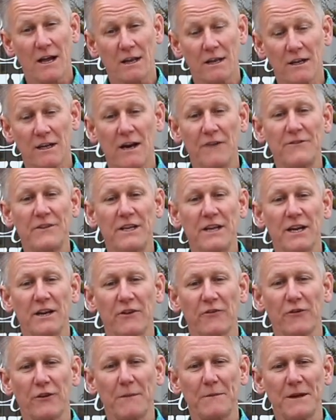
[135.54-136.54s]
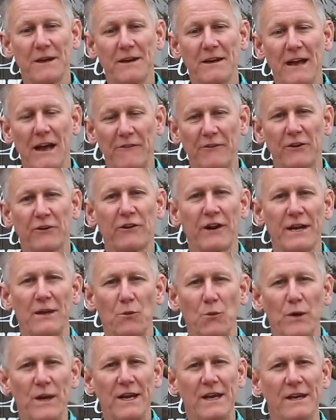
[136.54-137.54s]
Love to hear from you. Have a
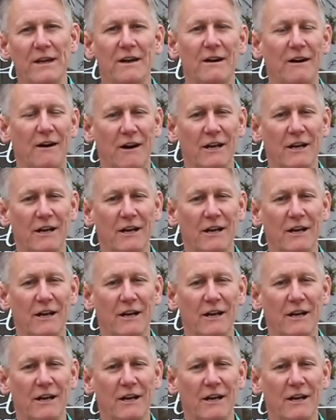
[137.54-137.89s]
great week.